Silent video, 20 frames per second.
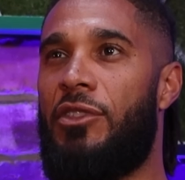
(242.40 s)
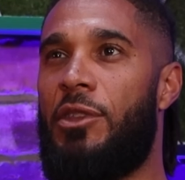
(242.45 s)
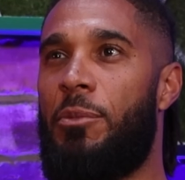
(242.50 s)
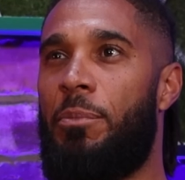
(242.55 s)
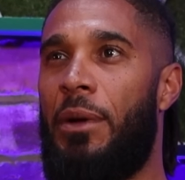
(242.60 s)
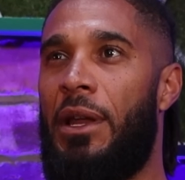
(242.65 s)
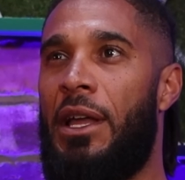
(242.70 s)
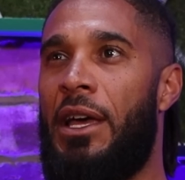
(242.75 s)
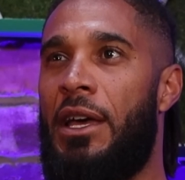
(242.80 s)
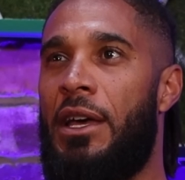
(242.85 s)
that if
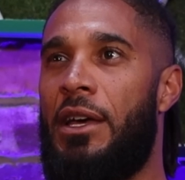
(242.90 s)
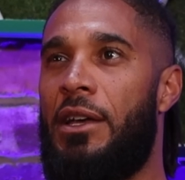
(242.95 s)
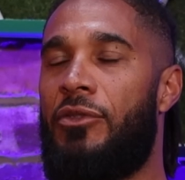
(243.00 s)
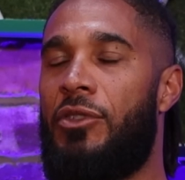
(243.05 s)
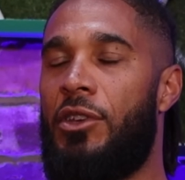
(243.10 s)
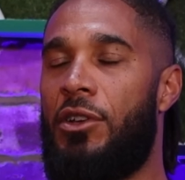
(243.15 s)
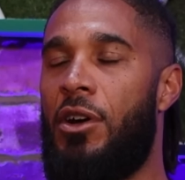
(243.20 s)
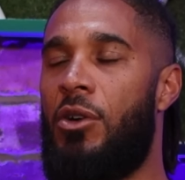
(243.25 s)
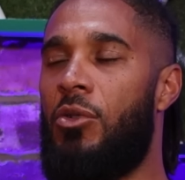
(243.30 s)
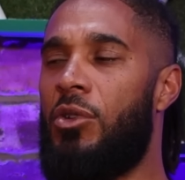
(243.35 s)
the player,
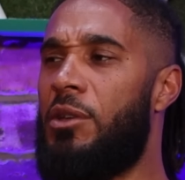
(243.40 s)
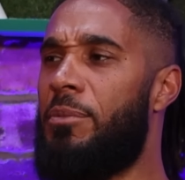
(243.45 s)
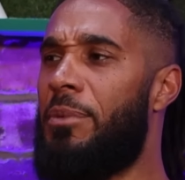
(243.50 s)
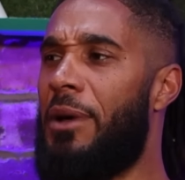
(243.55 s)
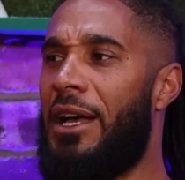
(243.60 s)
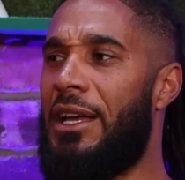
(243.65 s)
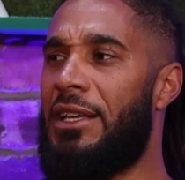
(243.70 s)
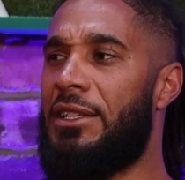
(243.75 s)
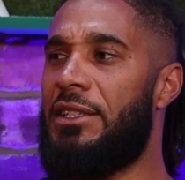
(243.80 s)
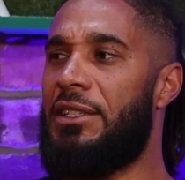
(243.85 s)
if the
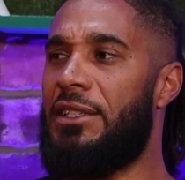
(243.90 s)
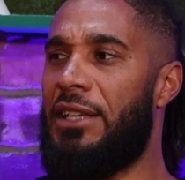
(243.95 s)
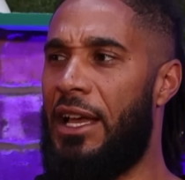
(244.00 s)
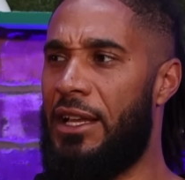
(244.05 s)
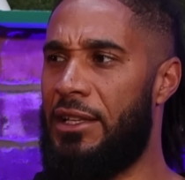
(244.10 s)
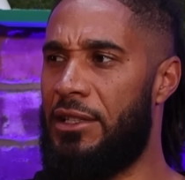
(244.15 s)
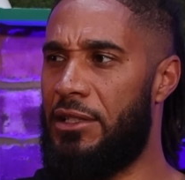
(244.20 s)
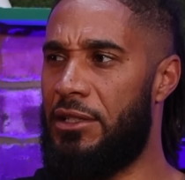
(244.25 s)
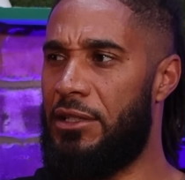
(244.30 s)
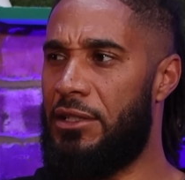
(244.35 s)
goalkeeper has his
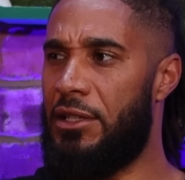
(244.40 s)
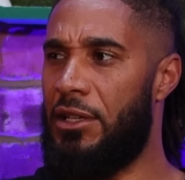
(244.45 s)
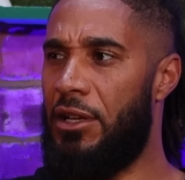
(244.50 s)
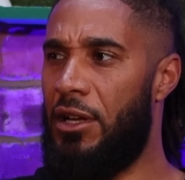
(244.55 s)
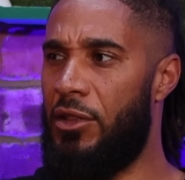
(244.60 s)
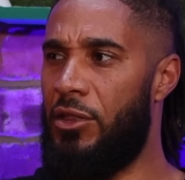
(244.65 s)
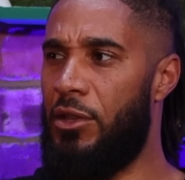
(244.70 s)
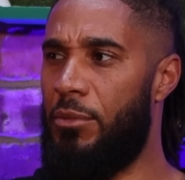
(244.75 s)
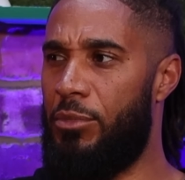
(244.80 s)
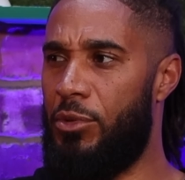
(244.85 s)
hands
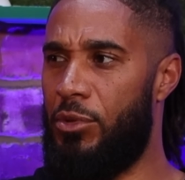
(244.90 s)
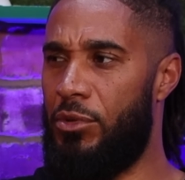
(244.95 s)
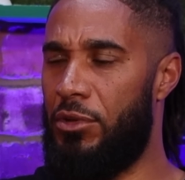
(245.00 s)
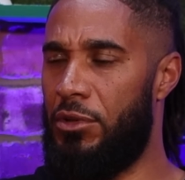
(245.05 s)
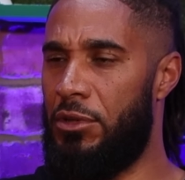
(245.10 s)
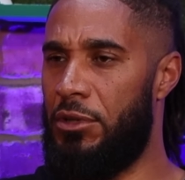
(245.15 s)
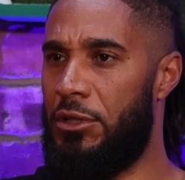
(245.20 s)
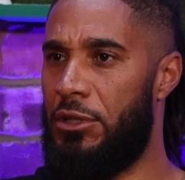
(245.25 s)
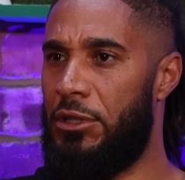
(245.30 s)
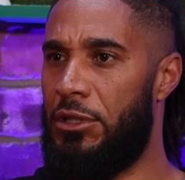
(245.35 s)
on the
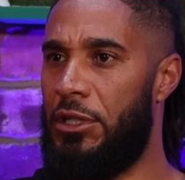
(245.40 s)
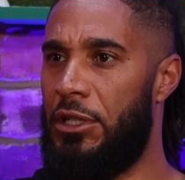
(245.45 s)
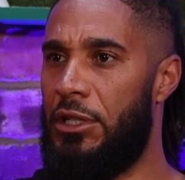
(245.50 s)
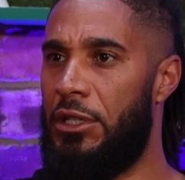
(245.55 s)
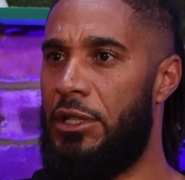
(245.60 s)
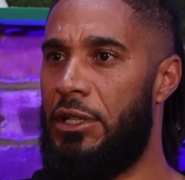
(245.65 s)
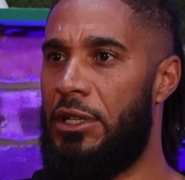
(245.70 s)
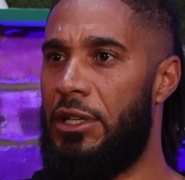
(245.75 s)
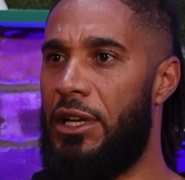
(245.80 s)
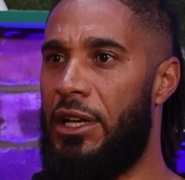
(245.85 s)
ball,
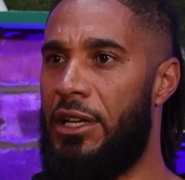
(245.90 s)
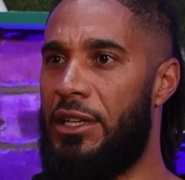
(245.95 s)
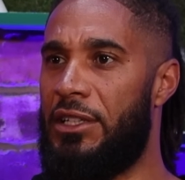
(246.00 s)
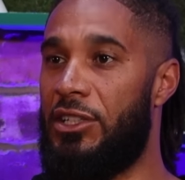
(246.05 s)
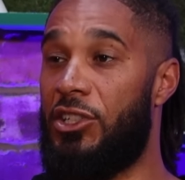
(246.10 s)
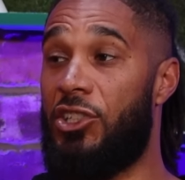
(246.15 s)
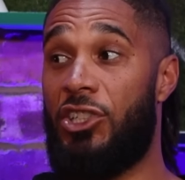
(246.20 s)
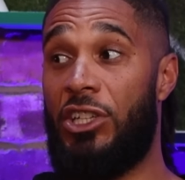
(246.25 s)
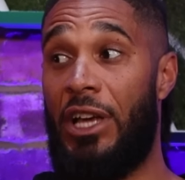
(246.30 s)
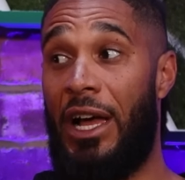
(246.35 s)

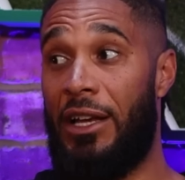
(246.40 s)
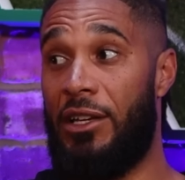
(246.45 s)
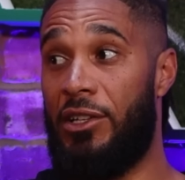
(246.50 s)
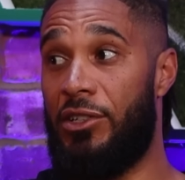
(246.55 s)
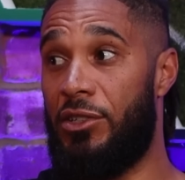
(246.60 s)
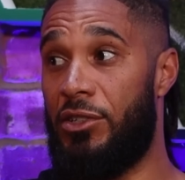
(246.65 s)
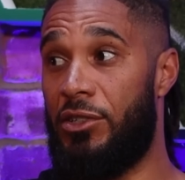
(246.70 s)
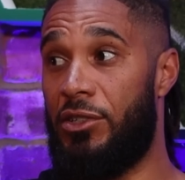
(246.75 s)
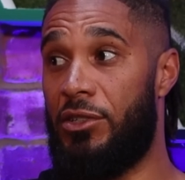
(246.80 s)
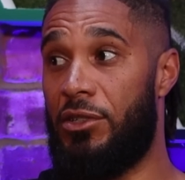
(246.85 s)
and is
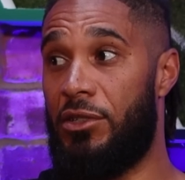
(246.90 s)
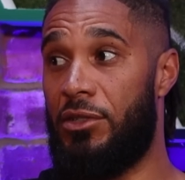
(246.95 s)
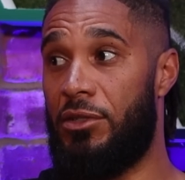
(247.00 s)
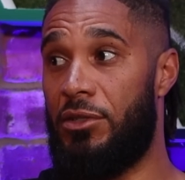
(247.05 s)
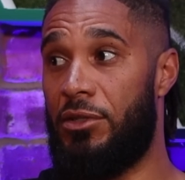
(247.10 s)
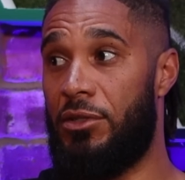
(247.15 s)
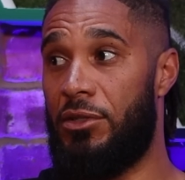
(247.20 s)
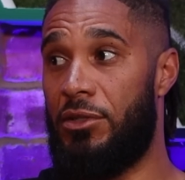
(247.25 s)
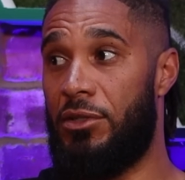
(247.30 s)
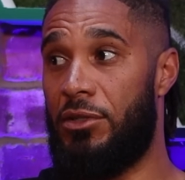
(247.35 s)
challenged,
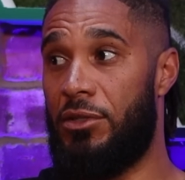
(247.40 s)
